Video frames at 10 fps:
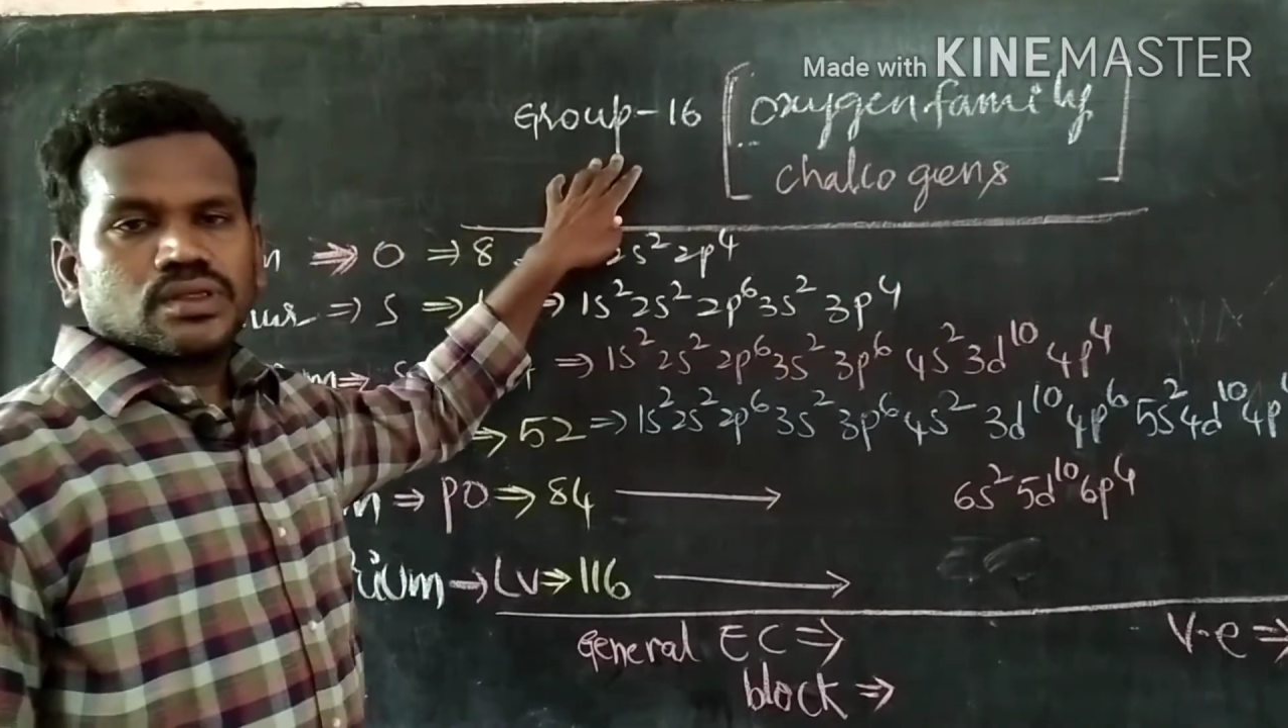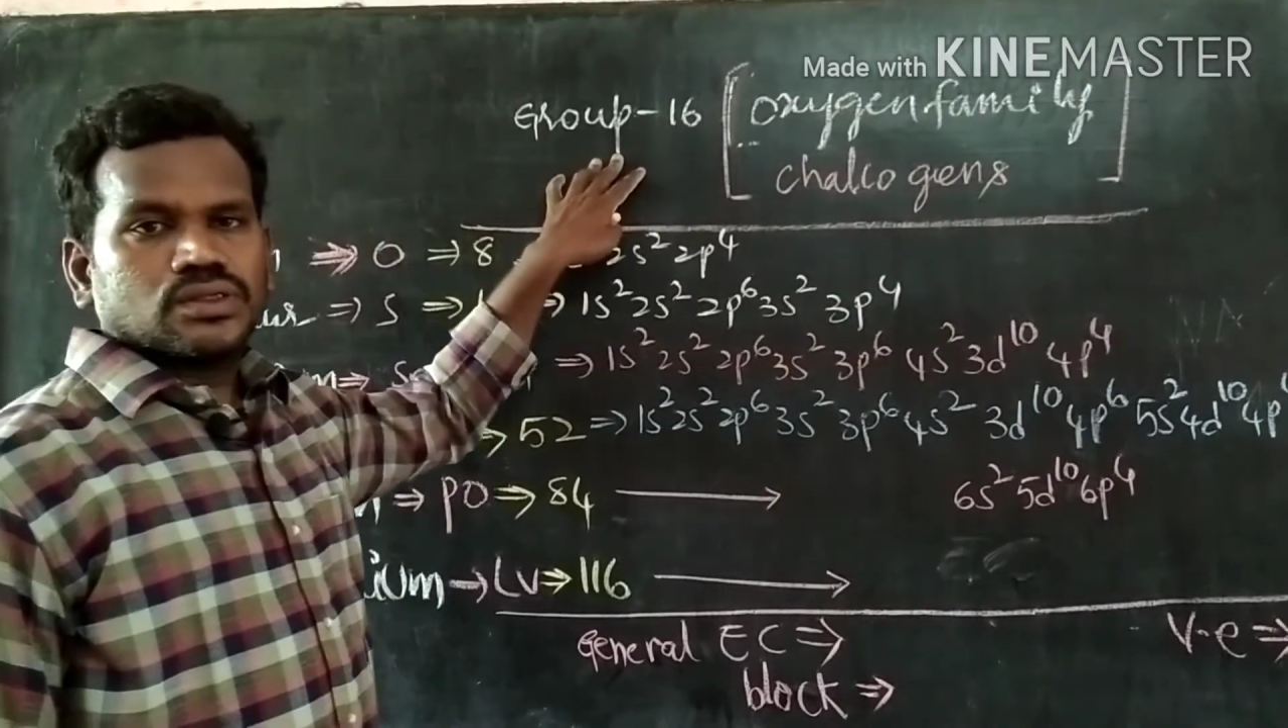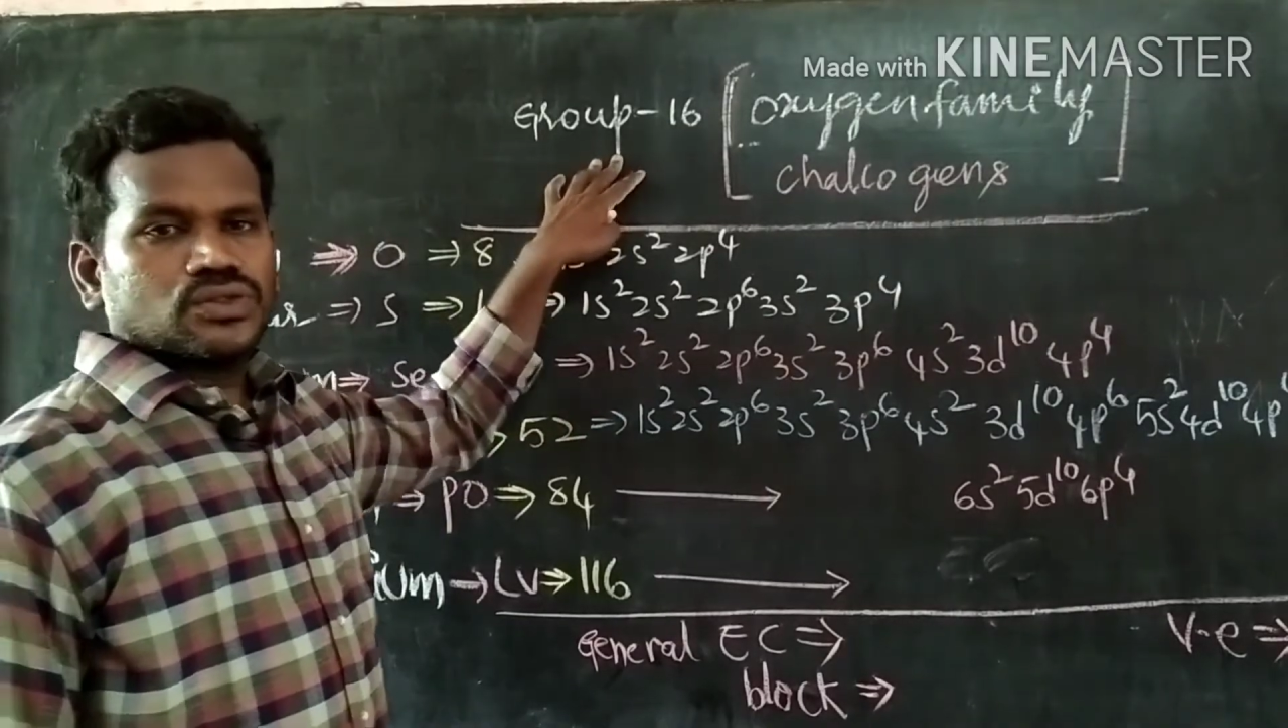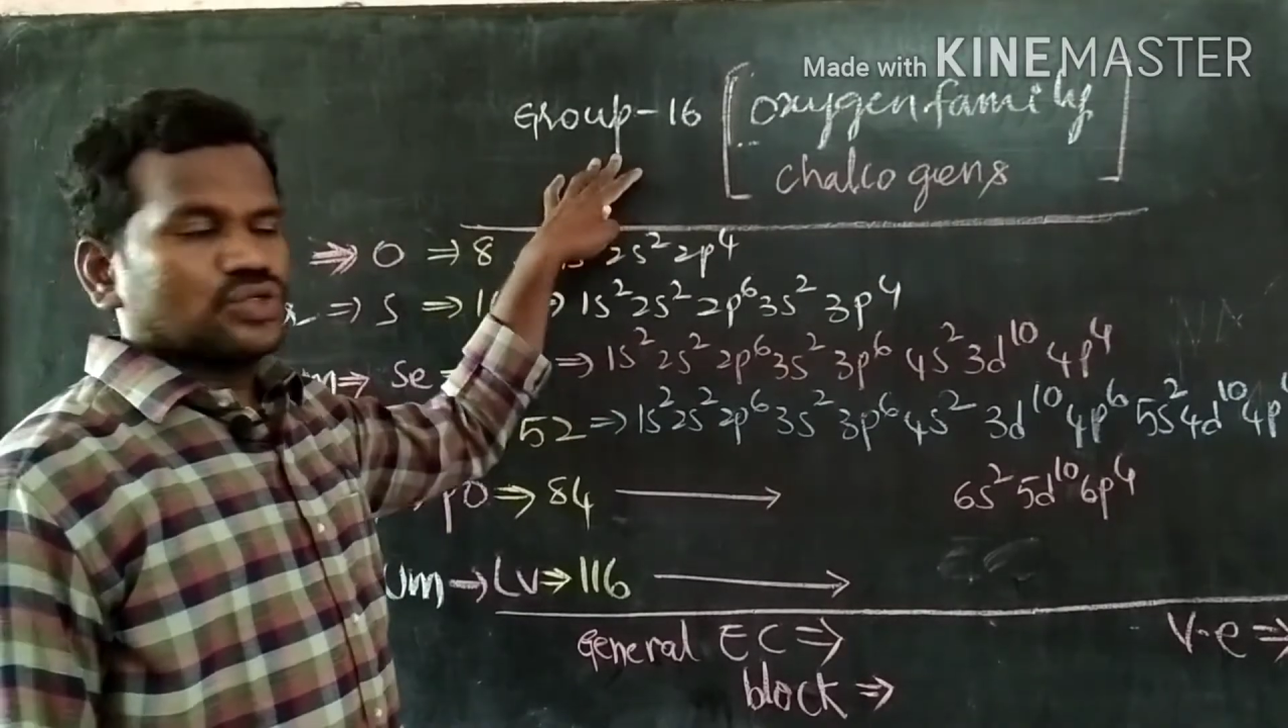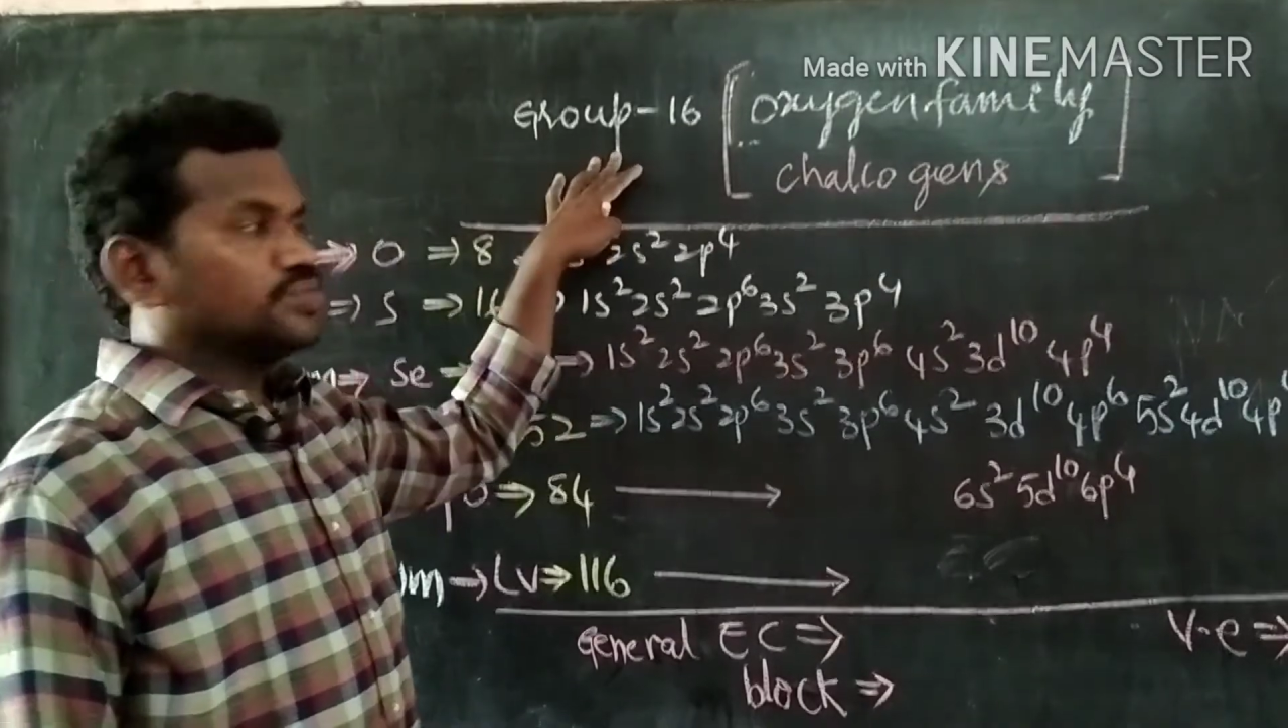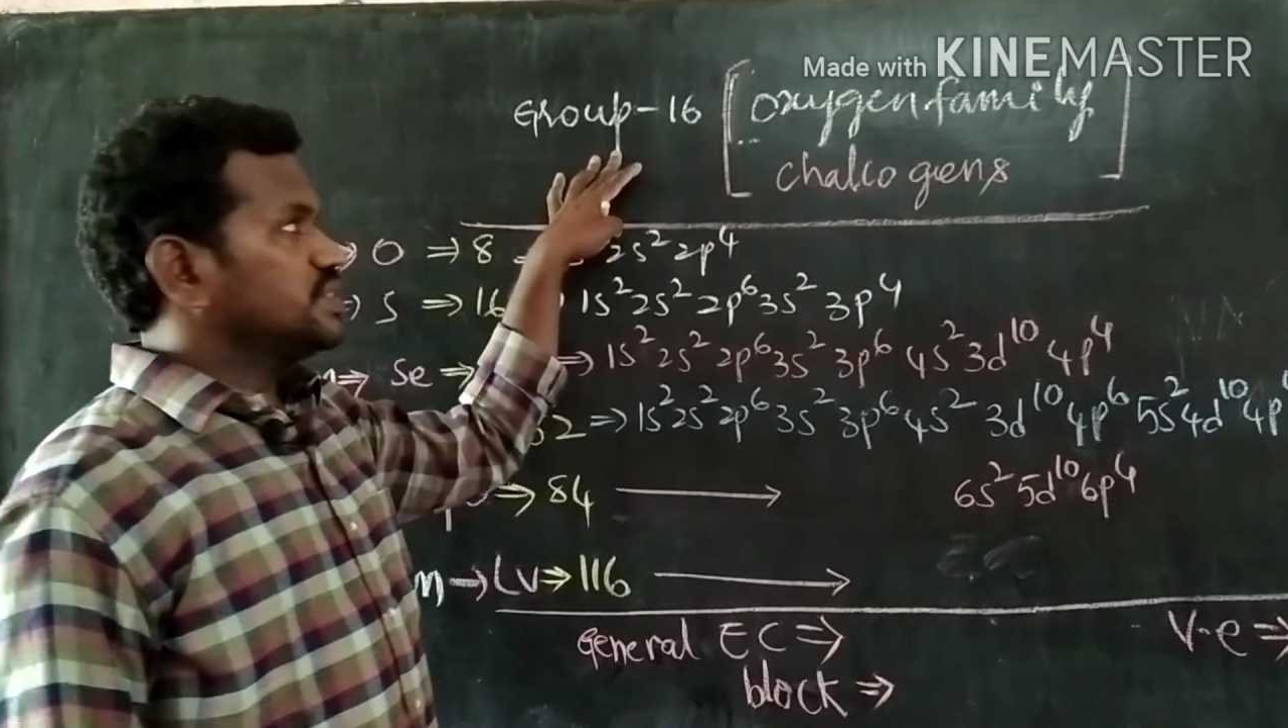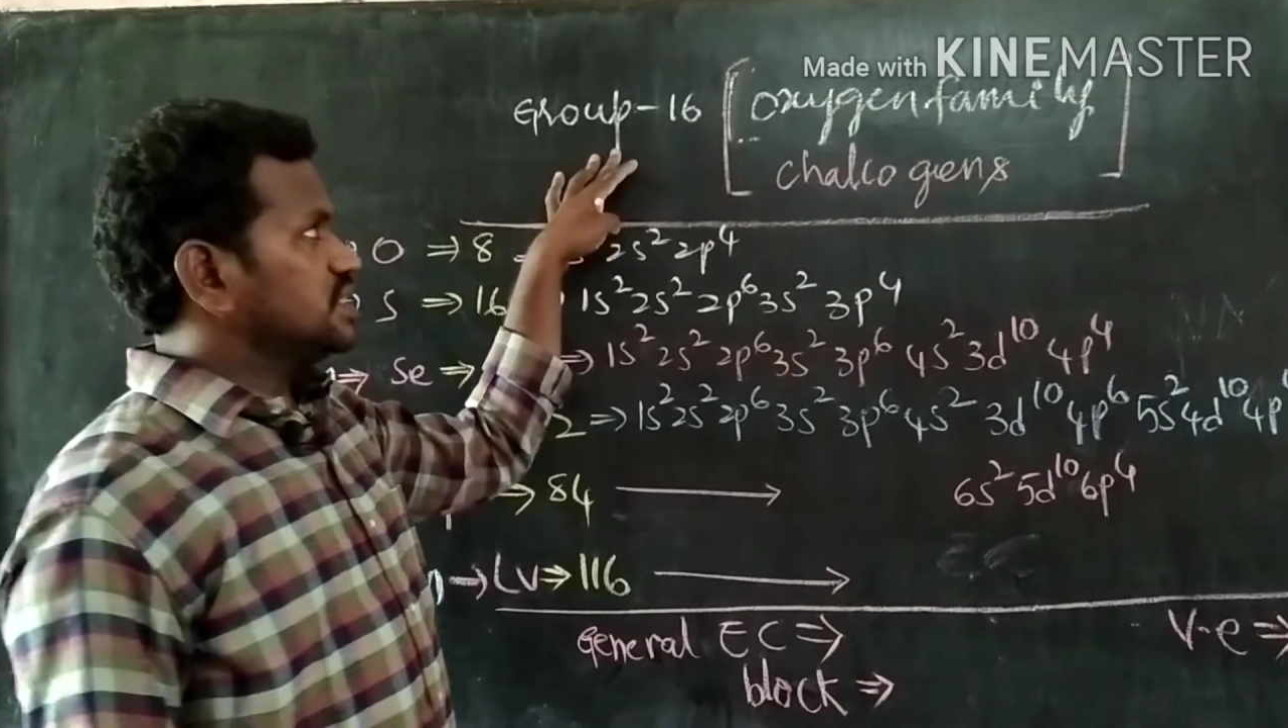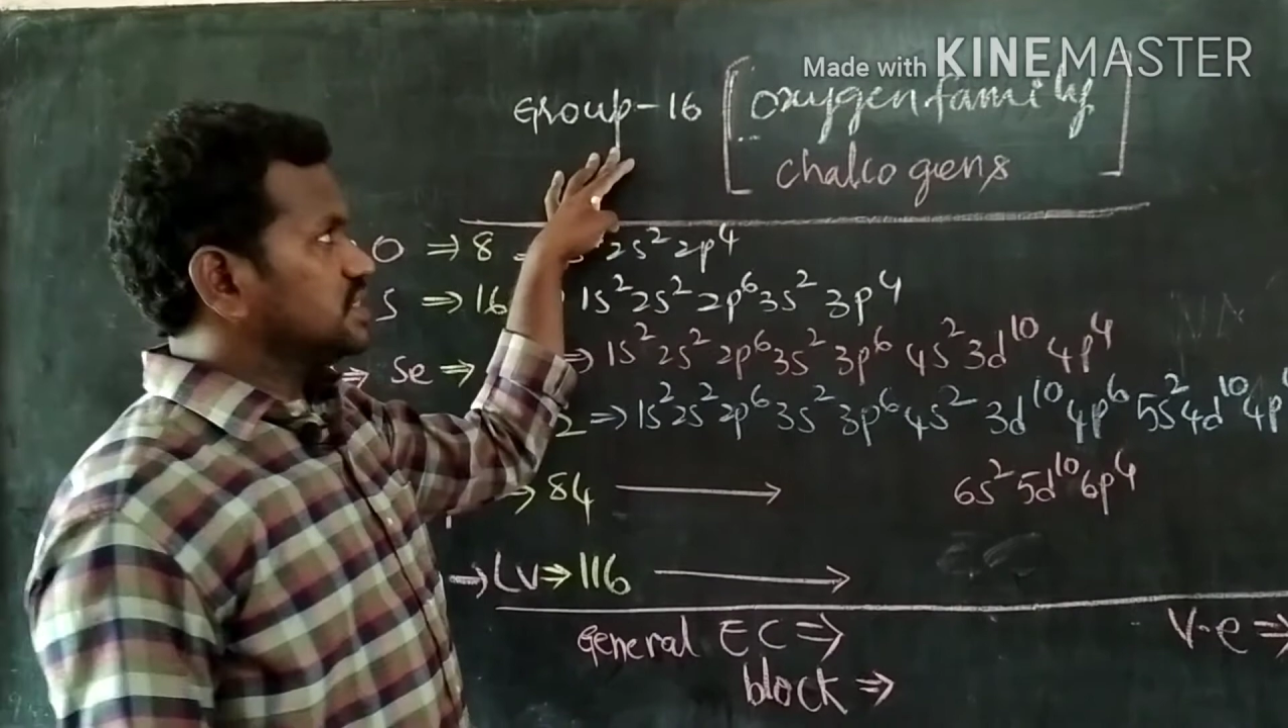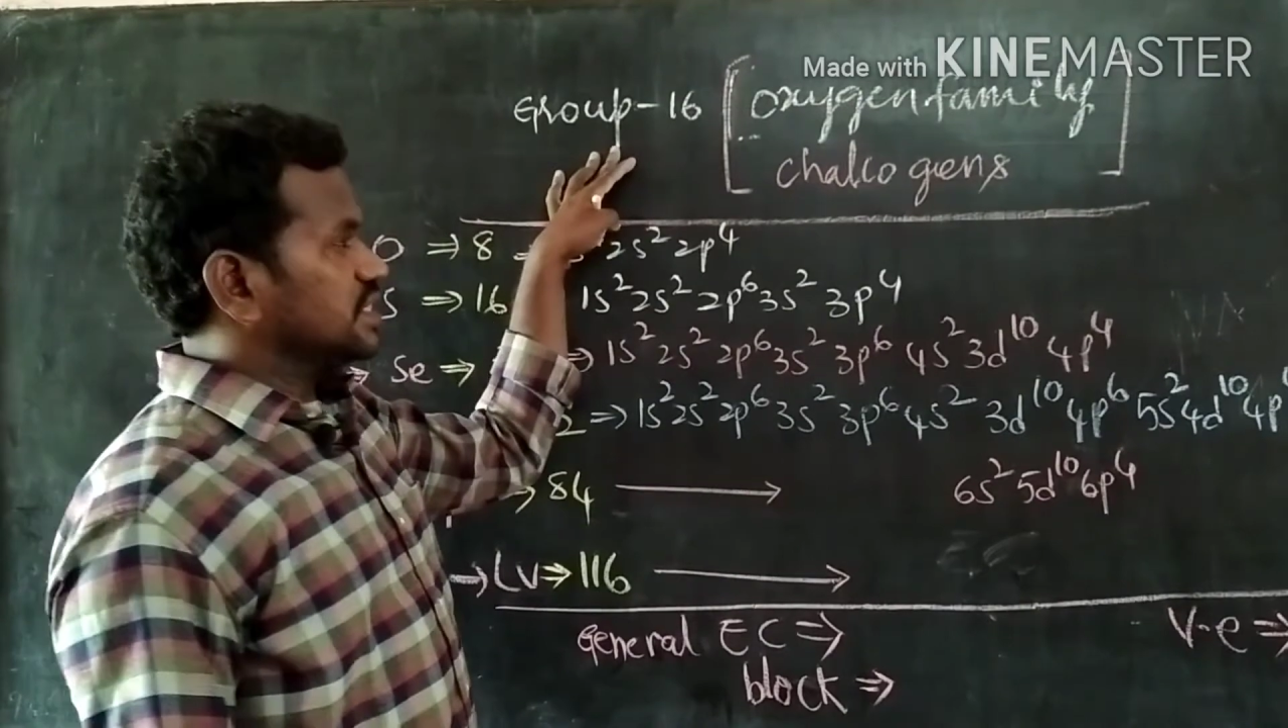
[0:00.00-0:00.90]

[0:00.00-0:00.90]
group 16